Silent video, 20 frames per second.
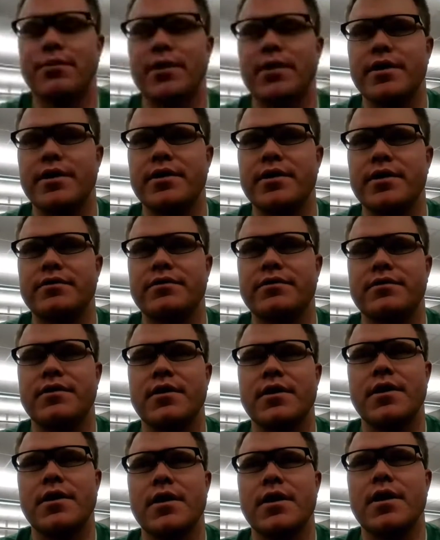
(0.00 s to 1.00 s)
our sprint,
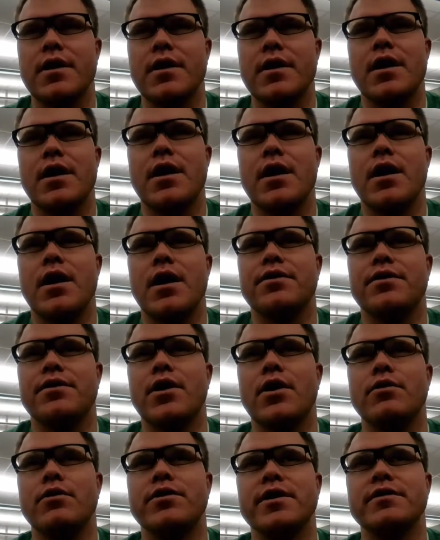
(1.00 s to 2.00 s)
the
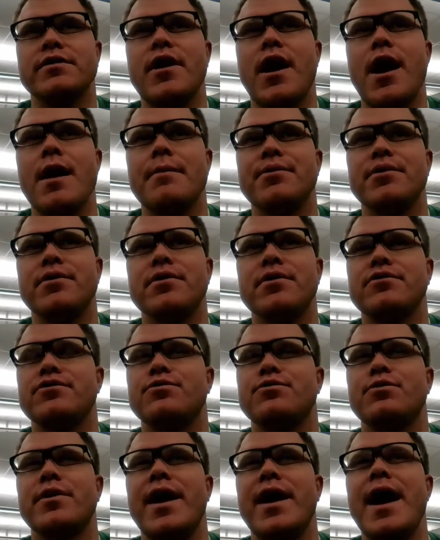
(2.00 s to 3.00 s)
coding
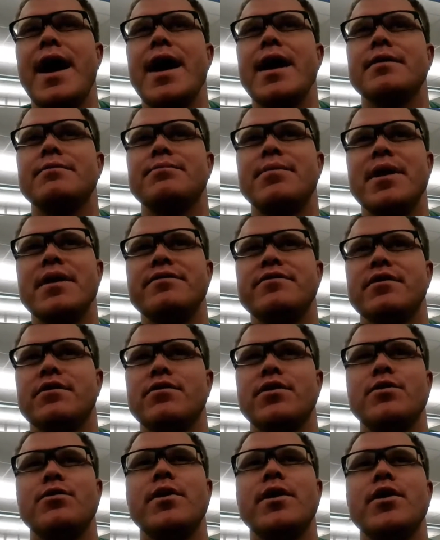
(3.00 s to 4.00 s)
topics, we had
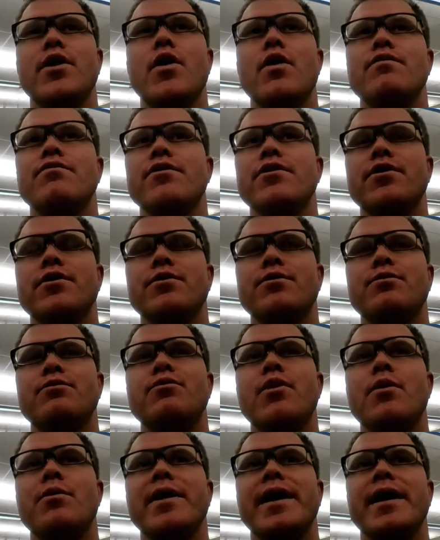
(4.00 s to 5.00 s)
basically went over
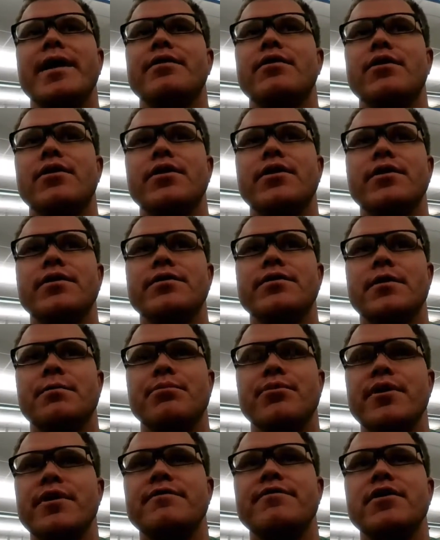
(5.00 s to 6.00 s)
what we had learned
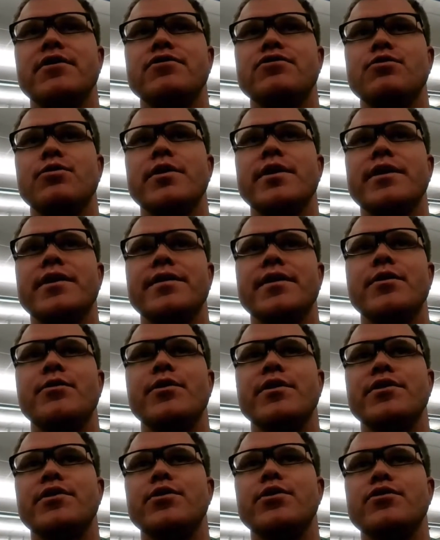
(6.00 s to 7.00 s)
the previous week, and
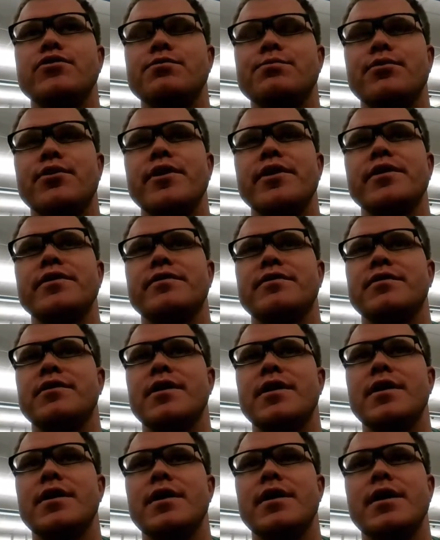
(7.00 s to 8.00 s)
then we do a sprint
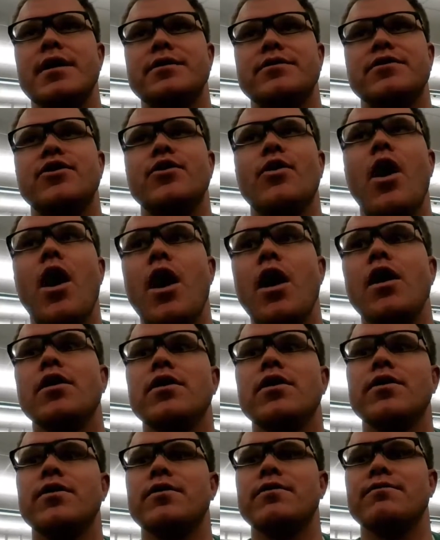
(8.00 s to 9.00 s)
to do
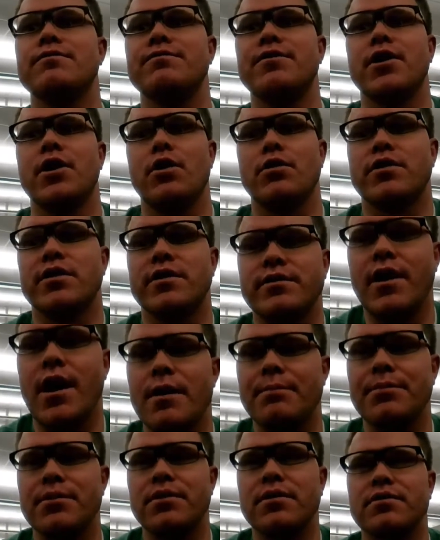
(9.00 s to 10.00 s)
all of the coding
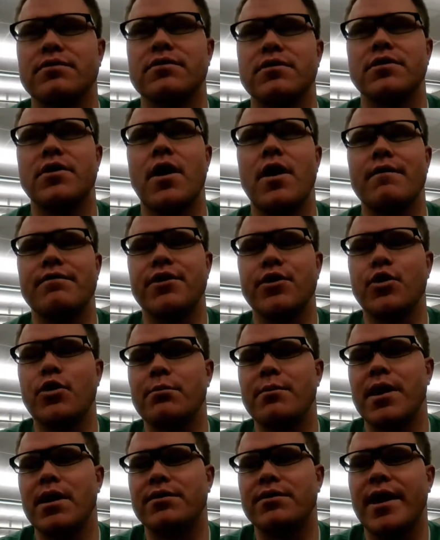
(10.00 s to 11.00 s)
topics and all of the
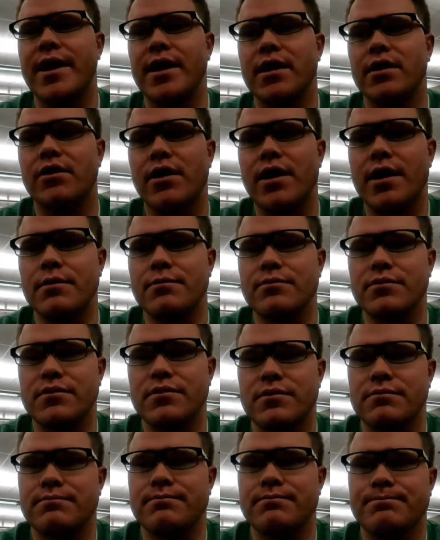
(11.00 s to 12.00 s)
UML
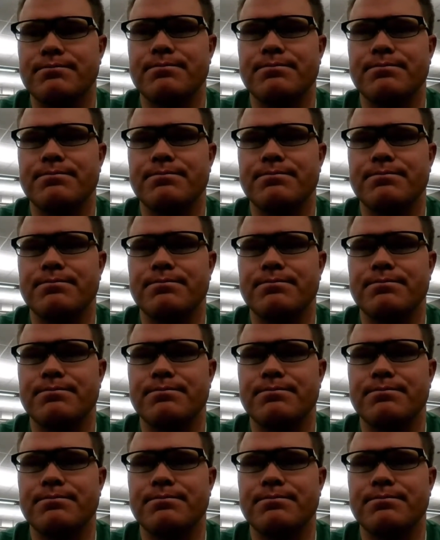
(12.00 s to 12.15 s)
diagrams.